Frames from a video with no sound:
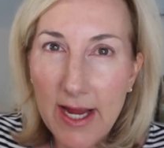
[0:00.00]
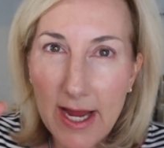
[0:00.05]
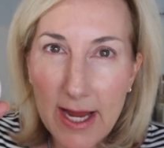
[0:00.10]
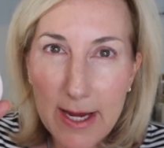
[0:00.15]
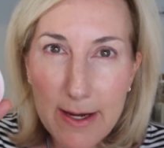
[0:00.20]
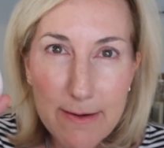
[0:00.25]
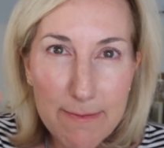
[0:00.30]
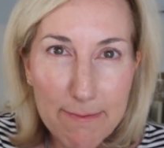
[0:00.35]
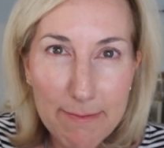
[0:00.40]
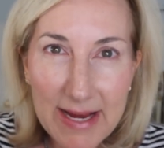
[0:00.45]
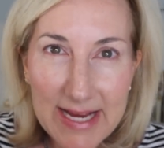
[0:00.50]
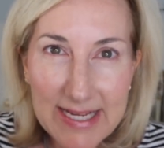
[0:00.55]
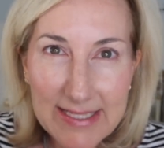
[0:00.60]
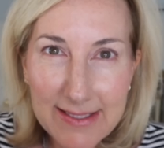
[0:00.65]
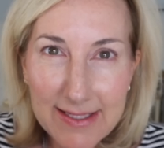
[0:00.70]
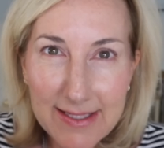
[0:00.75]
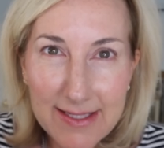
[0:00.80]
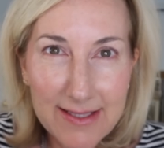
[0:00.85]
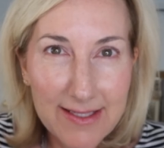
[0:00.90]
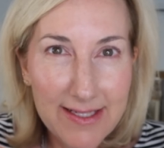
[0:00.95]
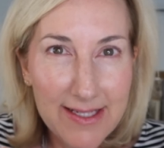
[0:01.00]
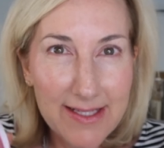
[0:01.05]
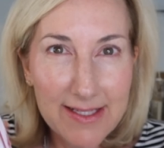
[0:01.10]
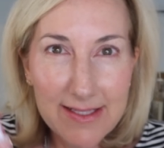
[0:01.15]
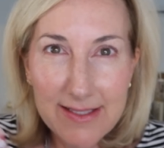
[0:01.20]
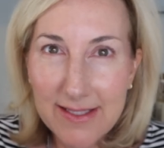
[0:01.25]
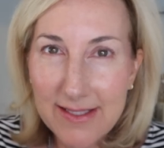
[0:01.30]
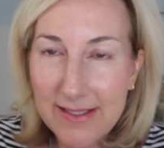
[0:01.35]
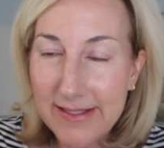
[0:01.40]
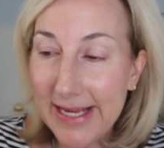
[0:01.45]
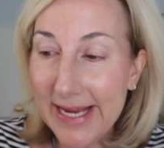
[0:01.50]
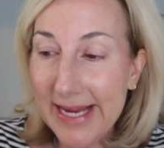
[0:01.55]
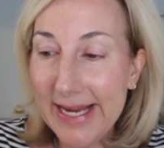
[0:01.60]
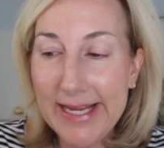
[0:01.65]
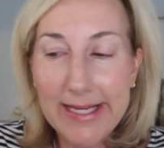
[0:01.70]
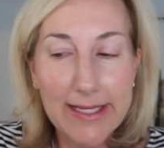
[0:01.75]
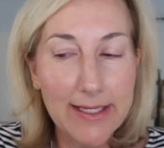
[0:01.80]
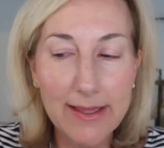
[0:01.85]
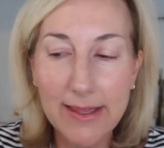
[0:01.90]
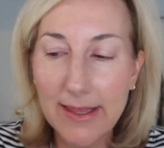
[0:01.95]
And basically this is
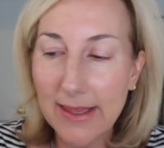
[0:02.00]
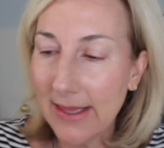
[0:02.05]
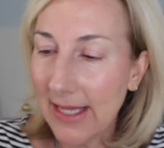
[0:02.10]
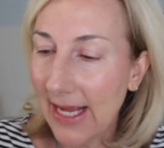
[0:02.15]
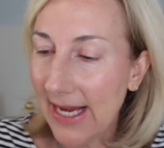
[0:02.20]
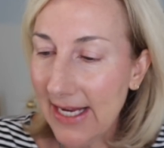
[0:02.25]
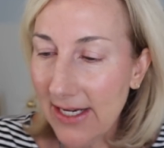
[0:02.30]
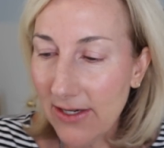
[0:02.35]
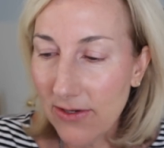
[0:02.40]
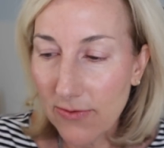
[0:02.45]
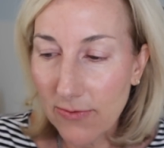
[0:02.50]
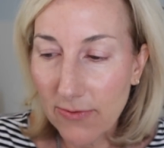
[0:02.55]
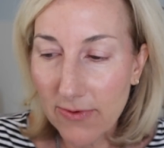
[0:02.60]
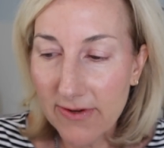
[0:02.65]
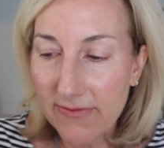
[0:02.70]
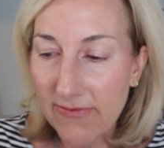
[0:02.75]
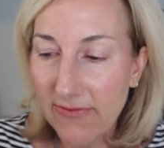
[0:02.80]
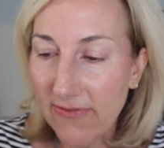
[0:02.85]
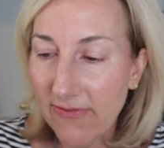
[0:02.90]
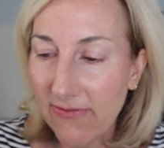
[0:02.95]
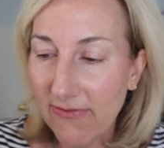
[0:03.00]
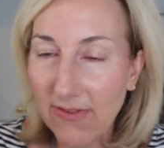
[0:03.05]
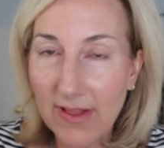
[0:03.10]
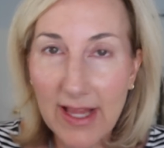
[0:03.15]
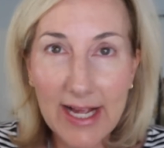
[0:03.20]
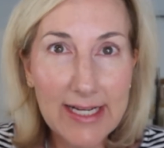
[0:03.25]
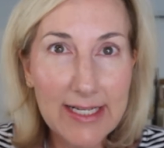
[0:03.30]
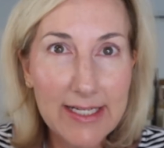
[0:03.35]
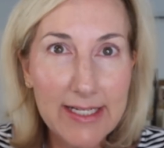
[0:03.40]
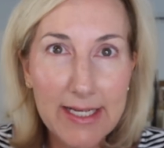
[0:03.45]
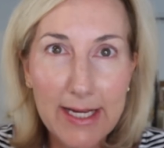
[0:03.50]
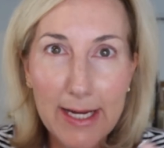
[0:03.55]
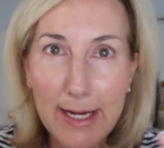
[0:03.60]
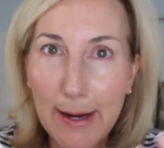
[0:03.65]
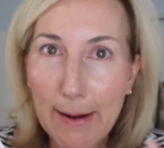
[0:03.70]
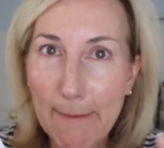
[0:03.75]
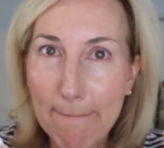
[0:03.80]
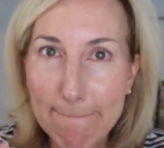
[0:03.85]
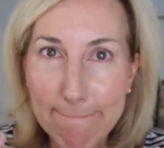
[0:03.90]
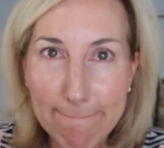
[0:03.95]
a light
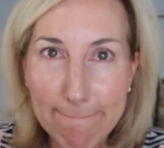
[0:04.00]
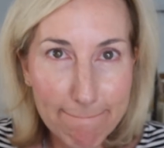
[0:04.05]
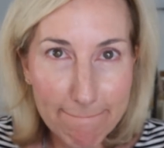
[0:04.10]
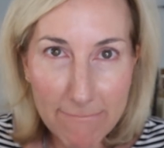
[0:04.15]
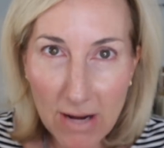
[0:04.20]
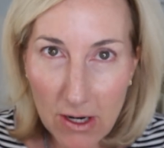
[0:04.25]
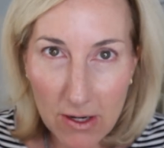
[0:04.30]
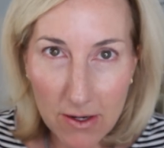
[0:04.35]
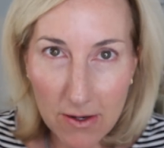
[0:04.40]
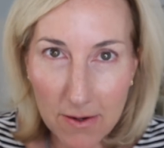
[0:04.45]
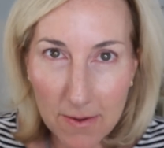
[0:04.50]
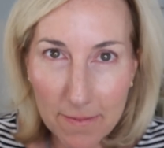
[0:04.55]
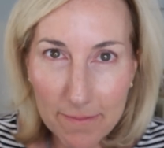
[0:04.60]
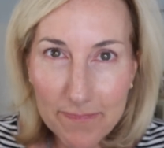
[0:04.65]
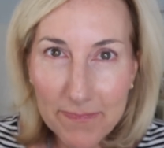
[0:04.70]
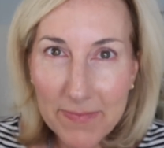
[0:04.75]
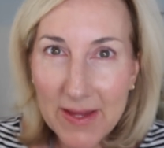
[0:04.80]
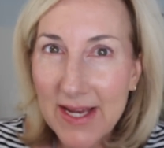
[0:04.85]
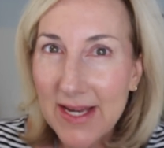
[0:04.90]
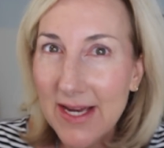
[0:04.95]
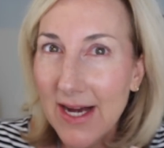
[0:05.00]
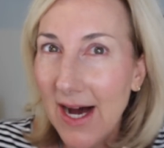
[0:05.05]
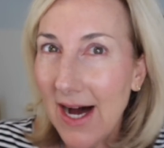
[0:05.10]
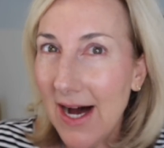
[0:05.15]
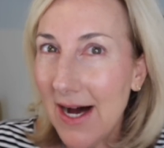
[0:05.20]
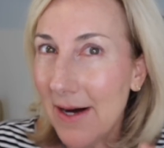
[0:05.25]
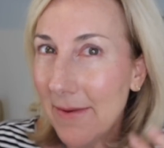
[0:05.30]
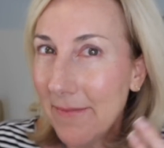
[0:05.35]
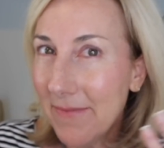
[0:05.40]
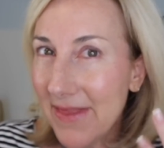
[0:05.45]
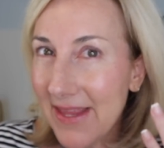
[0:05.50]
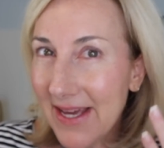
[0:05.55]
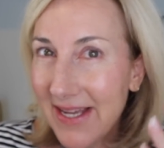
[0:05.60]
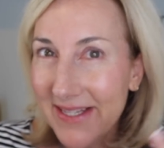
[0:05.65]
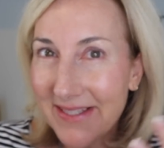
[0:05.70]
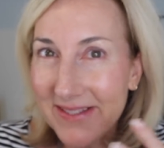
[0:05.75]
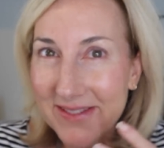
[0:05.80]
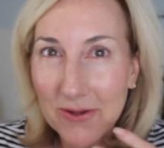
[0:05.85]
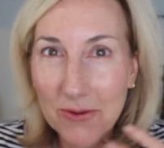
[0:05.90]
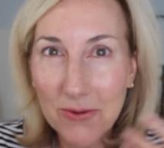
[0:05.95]
reflecting balm um, that
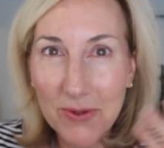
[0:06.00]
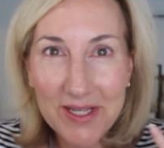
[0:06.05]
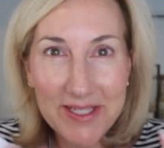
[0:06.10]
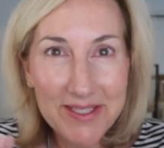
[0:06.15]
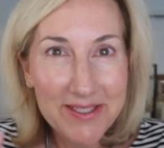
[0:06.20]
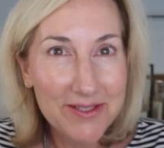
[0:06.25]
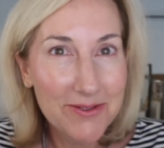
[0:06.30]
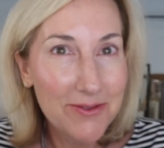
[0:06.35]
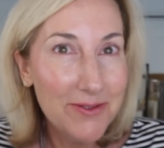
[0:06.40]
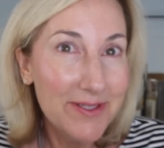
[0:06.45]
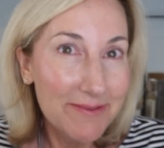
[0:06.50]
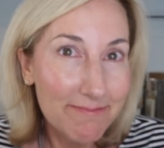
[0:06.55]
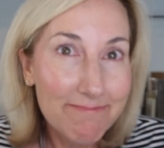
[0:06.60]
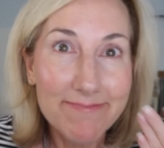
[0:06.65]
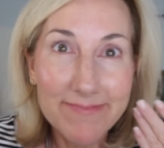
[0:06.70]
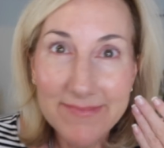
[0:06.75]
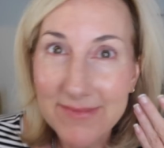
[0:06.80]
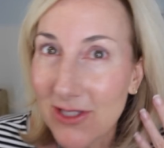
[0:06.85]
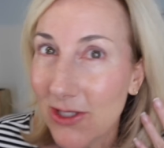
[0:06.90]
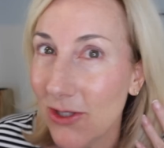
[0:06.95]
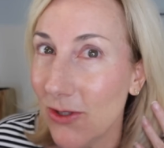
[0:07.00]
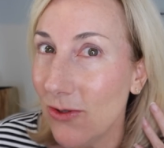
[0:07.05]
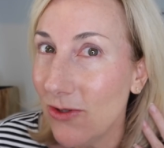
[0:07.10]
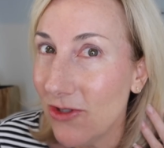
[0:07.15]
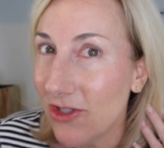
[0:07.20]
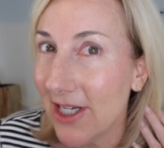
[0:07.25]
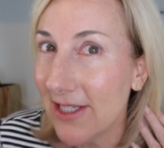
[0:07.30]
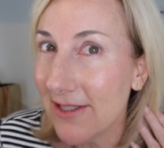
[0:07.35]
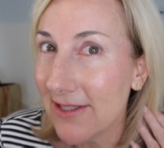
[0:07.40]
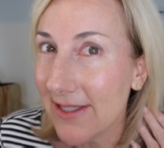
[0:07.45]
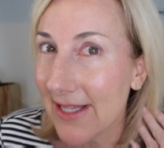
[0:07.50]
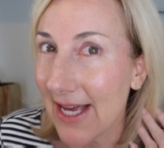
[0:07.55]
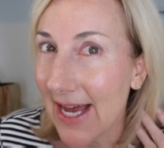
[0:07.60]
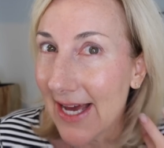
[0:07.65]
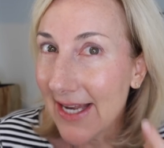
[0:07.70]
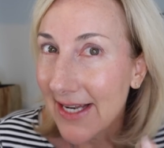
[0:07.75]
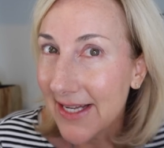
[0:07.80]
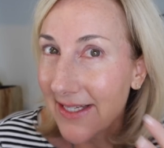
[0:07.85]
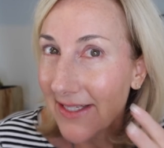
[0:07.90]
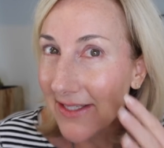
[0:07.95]
is going to do just
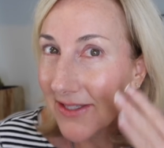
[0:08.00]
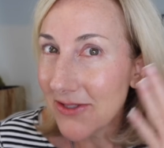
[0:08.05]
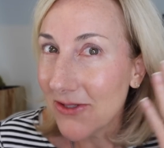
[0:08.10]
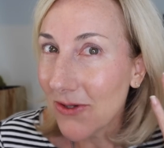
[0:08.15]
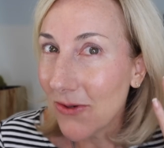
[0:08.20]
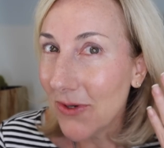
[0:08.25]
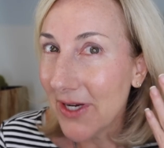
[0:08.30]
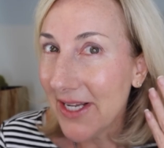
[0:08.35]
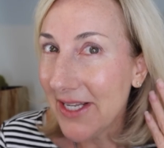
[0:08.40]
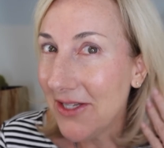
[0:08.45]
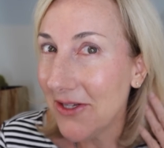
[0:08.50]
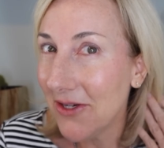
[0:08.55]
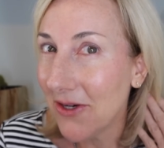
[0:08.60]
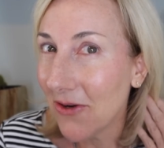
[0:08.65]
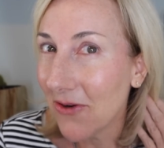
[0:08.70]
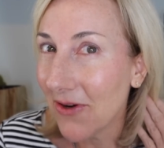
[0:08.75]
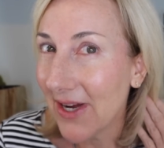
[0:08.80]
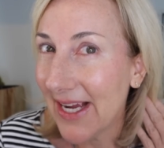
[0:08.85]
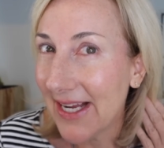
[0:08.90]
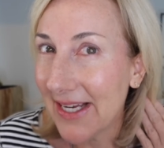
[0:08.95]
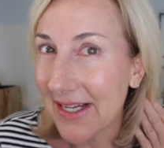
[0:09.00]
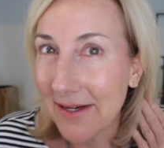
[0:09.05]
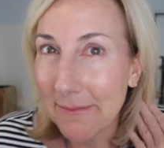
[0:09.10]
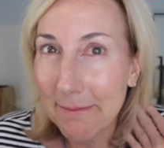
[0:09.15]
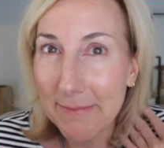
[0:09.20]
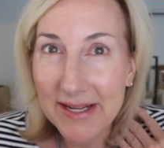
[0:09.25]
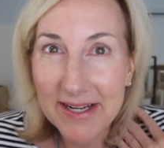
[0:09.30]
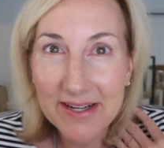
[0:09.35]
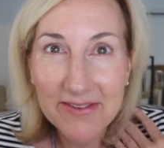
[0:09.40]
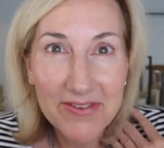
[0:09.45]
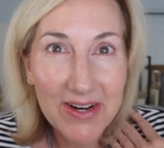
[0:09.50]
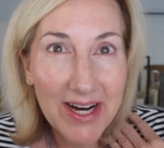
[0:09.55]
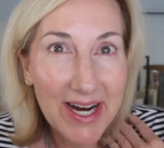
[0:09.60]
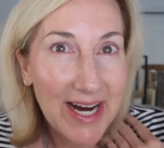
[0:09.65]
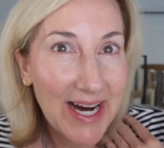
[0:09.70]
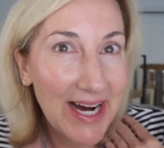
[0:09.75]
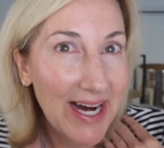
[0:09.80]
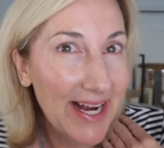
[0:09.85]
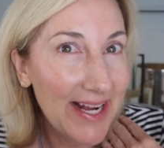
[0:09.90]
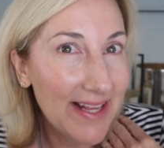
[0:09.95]
that. It is going to create a bit of a
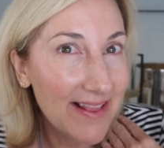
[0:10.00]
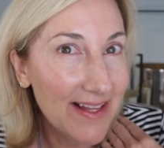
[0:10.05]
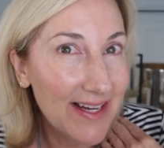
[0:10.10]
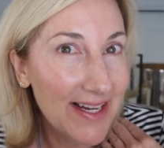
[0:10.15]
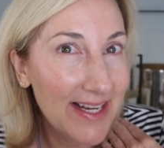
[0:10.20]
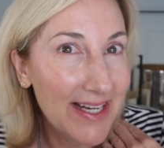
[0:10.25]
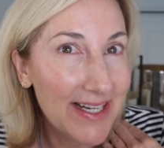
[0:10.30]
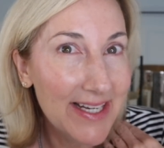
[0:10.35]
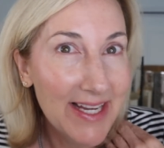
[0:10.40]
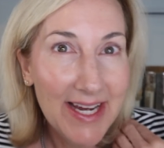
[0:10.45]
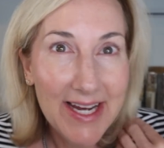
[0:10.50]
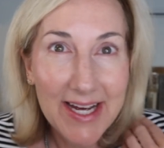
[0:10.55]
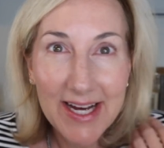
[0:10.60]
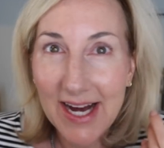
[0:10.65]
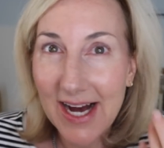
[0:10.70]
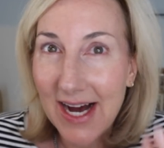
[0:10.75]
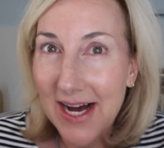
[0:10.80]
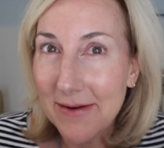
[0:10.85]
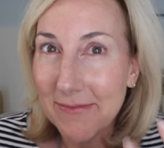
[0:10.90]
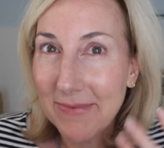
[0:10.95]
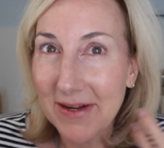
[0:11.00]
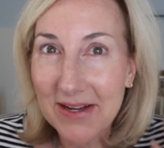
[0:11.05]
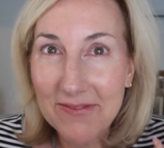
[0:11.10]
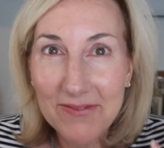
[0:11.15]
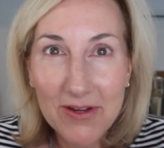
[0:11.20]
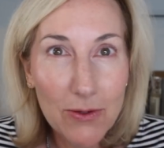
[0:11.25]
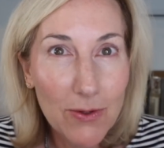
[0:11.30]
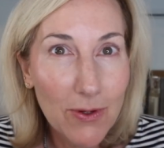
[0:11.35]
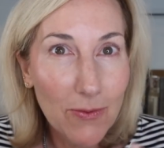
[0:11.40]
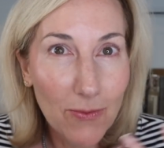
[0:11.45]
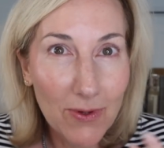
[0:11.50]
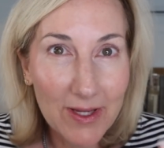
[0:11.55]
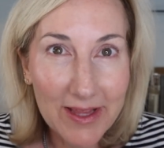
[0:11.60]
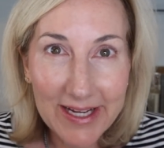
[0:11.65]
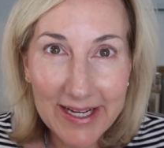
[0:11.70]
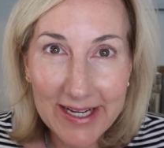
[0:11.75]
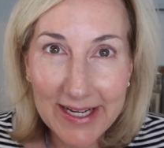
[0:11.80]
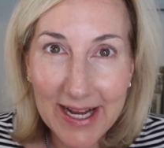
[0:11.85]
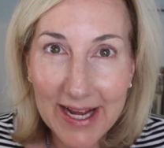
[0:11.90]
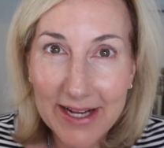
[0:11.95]
highlight, um, give you a
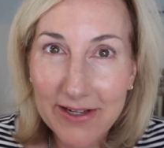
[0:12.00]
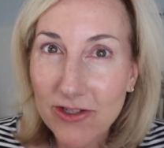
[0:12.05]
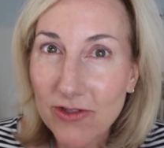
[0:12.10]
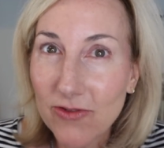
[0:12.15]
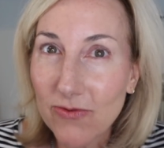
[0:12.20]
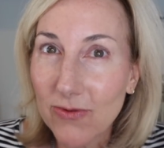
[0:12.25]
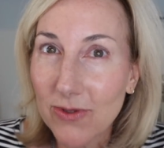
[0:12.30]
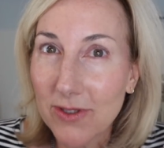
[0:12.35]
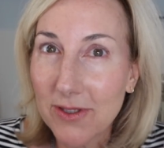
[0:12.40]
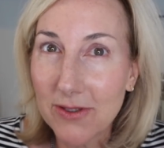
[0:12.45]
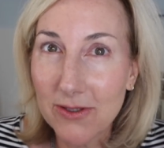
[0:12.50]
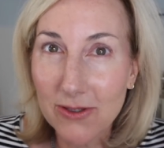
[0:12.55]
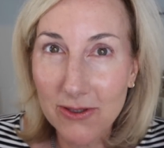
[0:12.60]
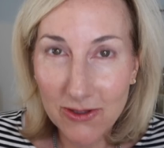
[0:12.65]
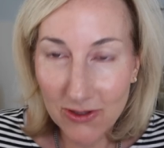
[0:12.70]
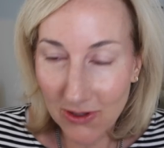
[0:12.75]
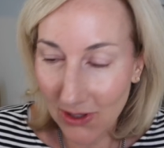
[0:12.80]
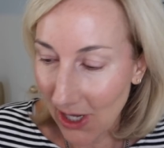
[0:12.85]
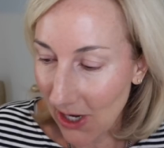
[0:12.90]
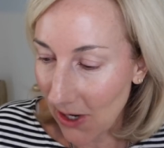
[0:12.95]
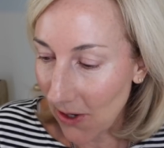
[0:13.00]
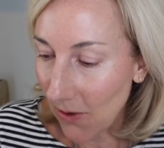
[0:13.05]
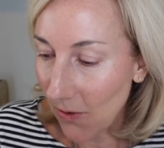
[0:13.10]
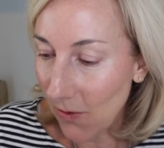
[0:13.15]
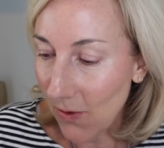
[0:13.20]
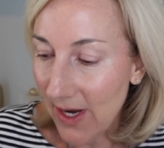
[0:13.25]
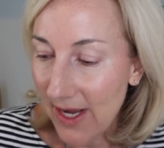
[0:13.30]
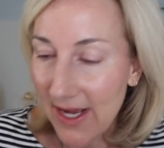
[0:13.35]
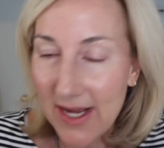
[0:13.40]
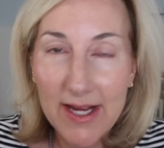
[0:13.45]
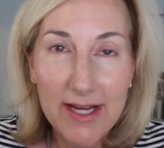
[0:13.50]
really natural glow.